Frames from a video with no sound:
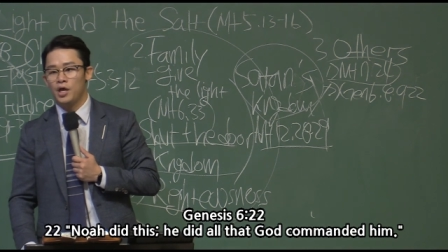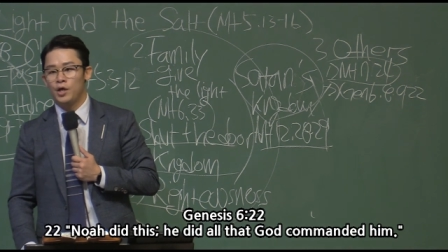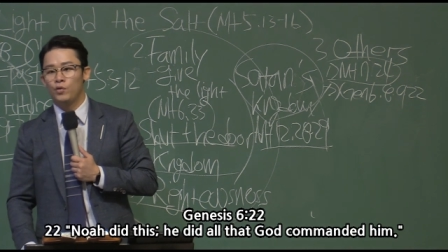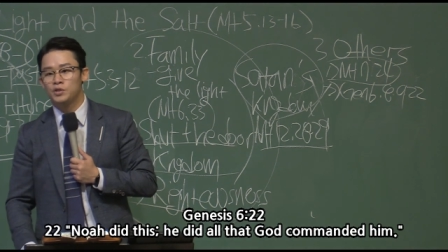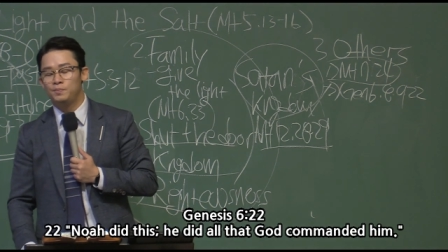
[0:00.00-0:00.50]

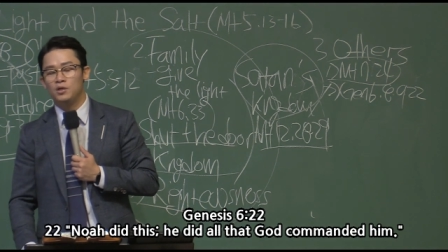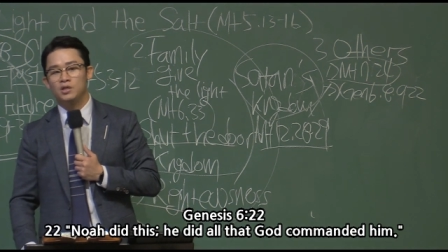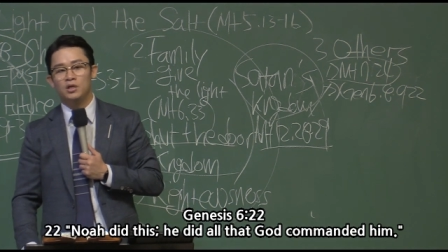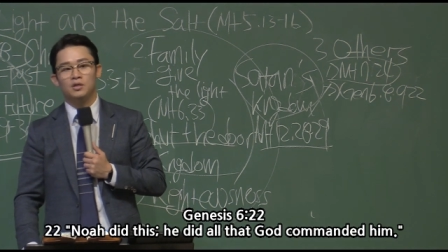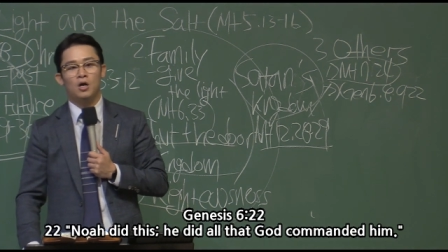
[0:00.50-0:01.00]
He was
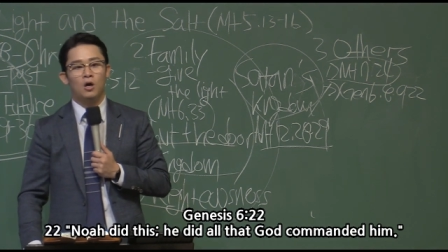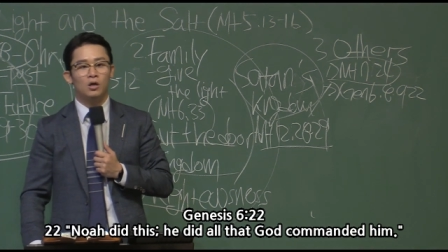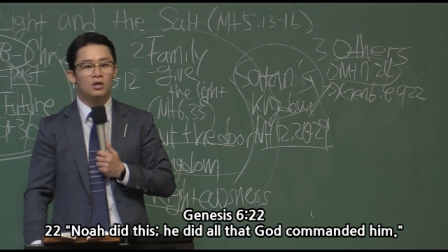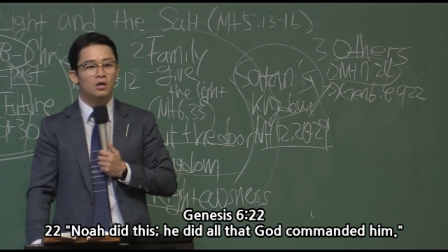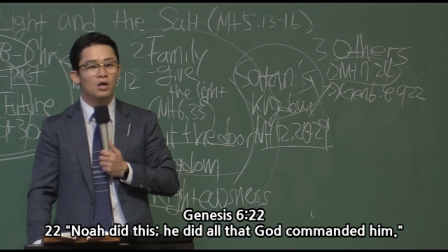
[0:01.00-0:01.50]
building an
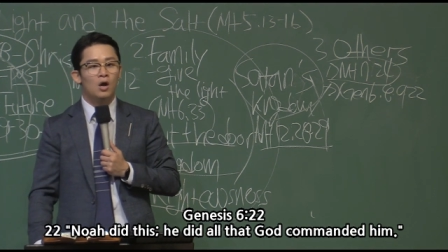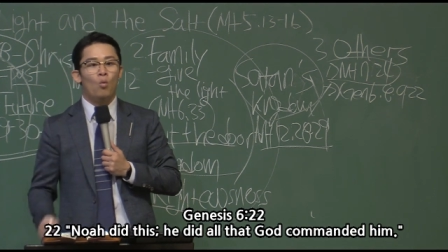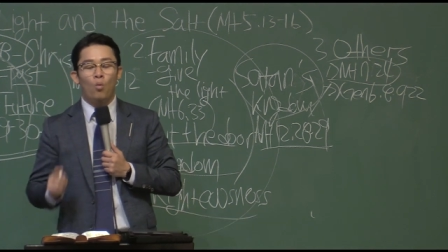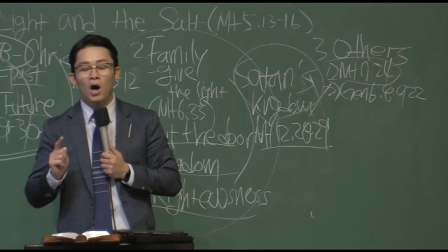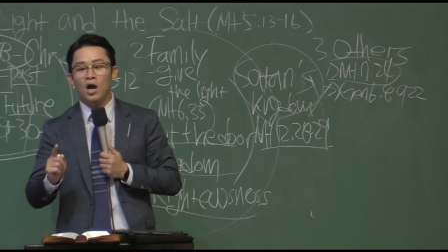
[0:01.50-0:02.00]
ark.
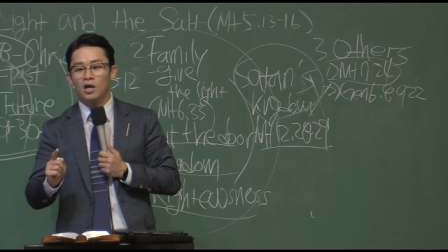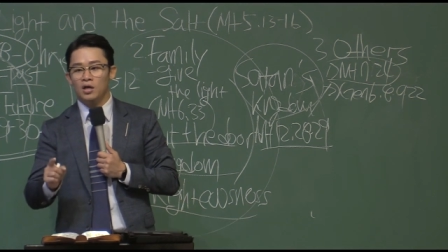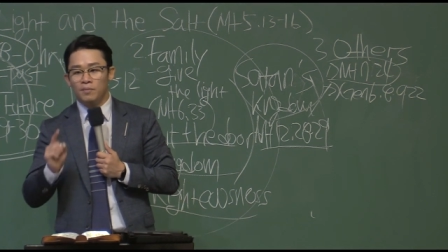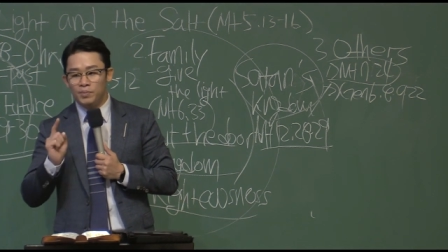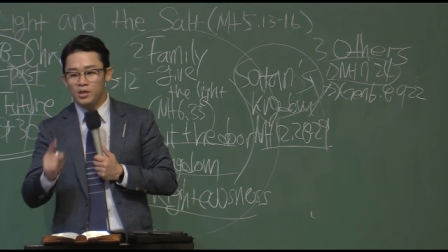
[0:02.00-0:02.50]
Why?
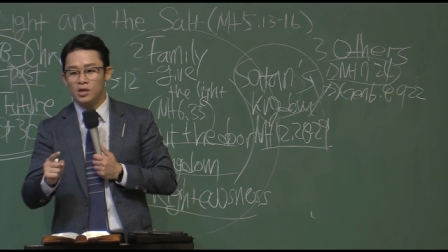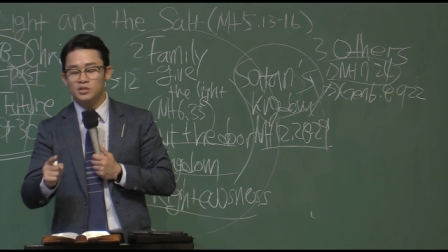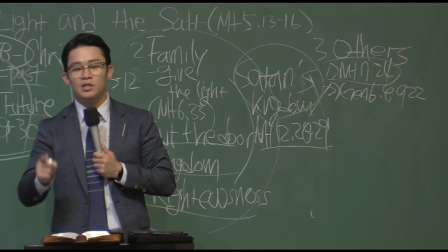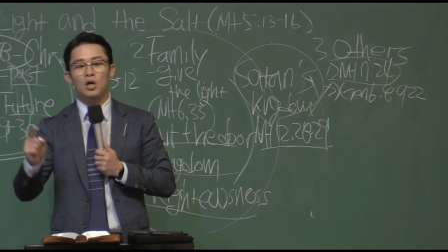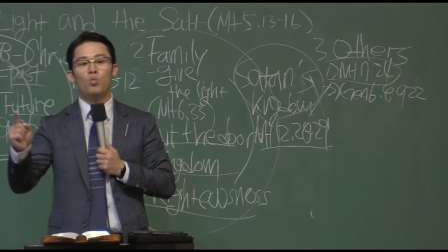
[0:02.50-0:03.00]

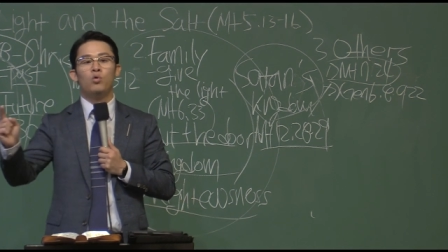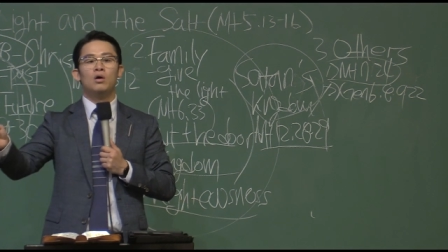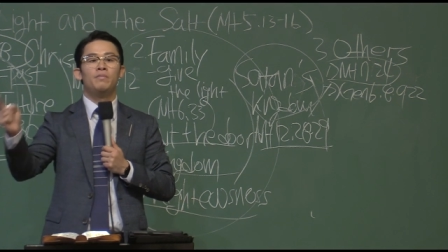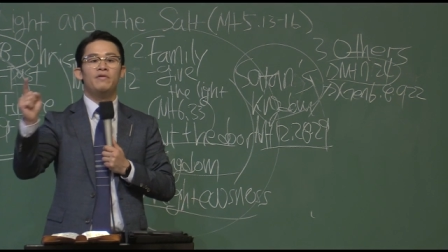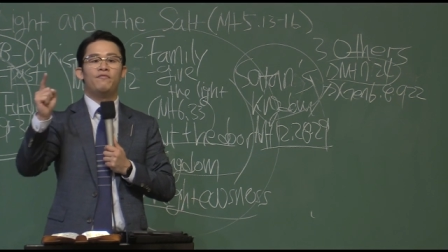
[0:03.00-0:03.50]
Because there
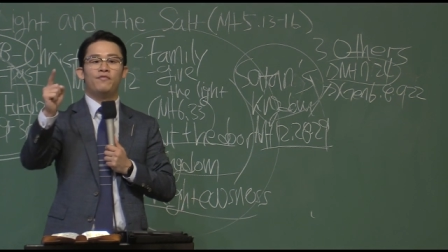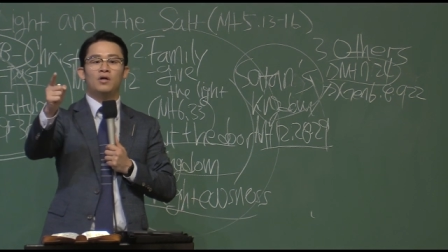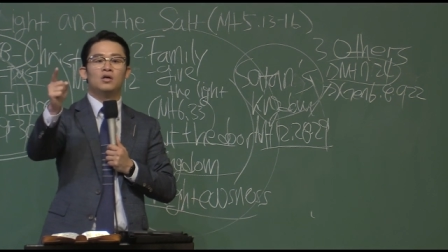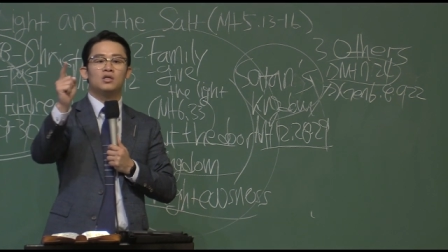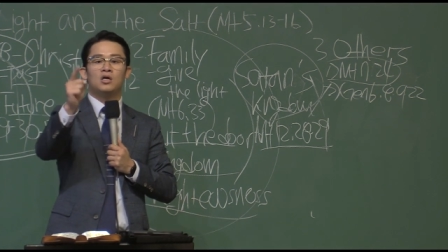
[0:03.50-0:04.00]
will be
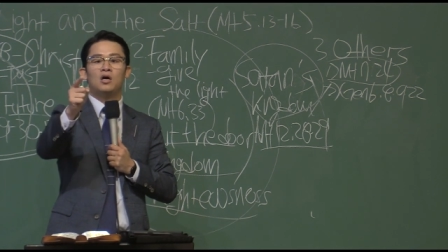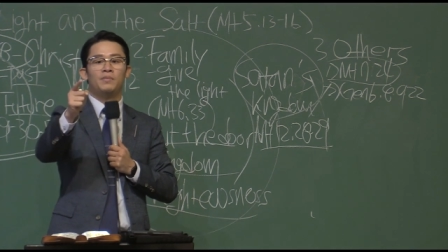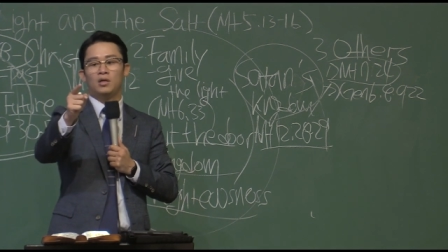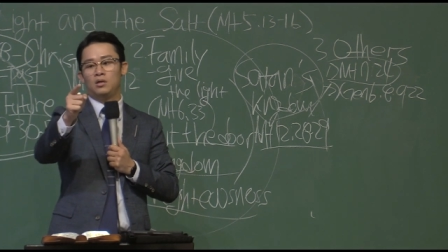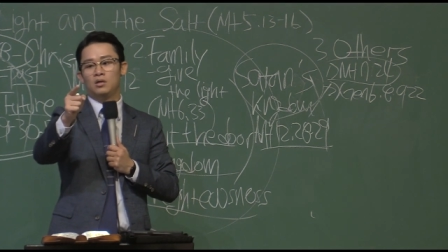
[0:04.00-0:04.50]
flood coming.